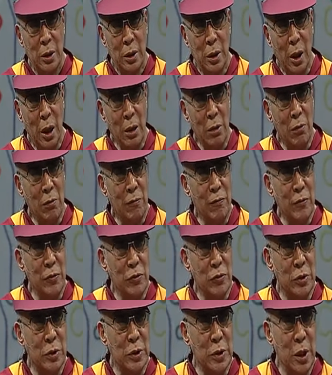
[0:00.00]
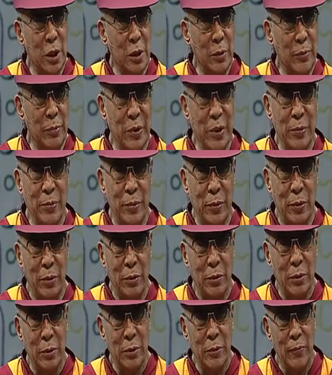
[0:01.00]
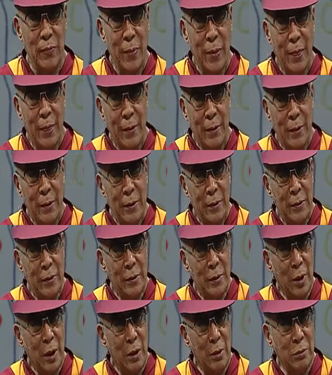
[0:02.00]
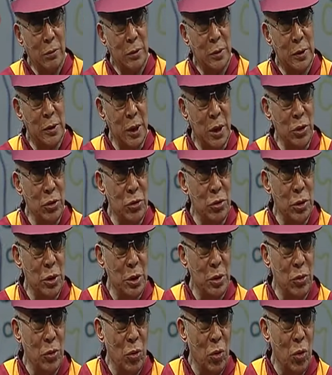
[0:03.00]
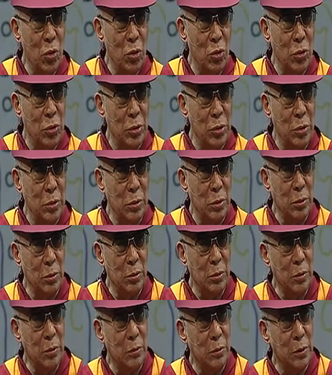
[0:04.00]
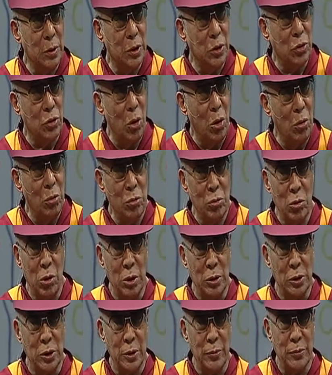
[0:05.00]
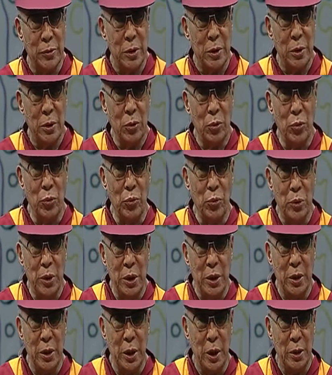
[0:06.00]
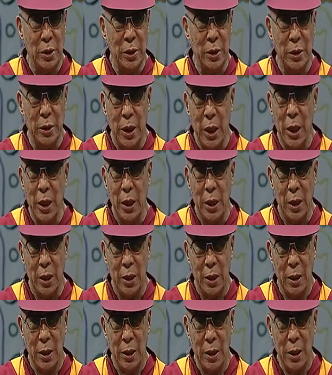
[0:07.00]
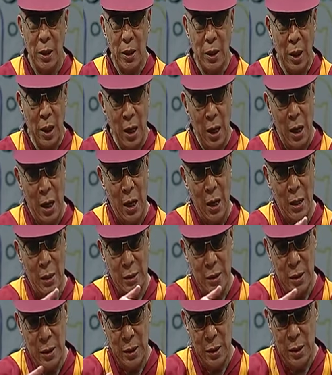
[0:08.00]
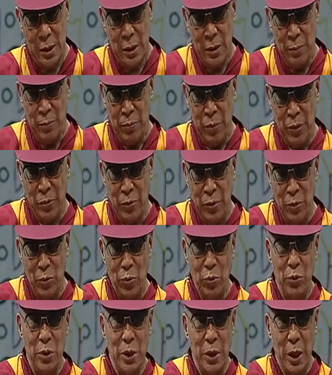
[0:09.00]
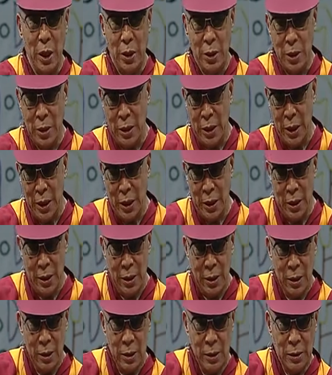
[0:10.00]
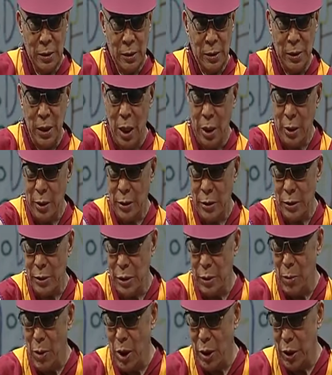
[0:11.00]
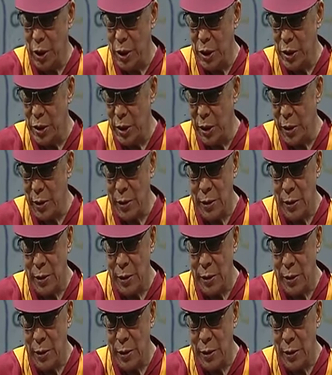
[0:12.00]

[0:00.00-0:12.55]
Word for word: I often see telling people, now century-old strong concept, we and they, and between we and they, thick demarcation.